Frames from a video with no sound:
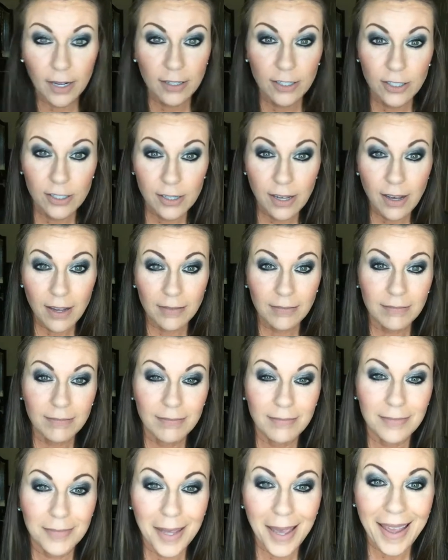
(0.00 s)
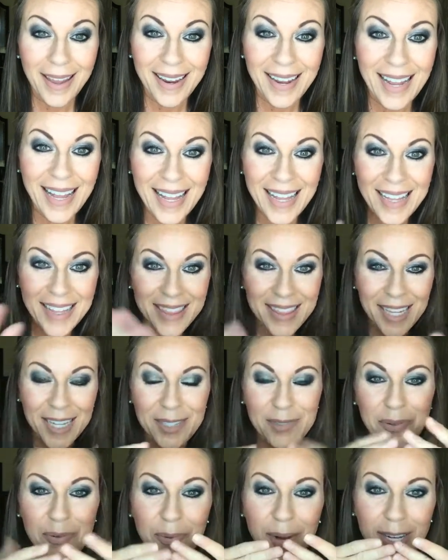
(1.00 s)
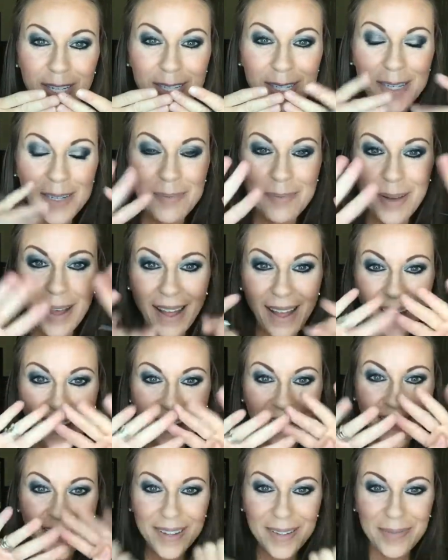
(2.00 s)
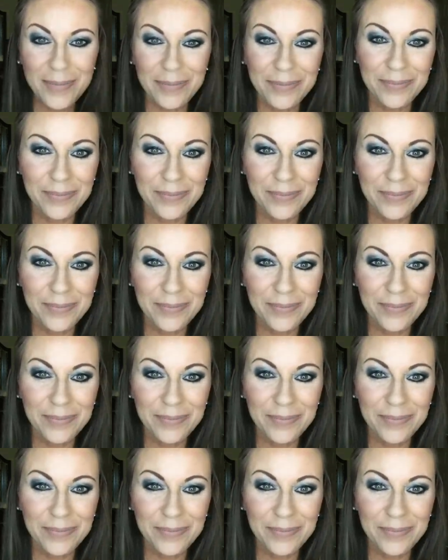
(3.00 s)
I just got. Okay, thanks for watching. Bye.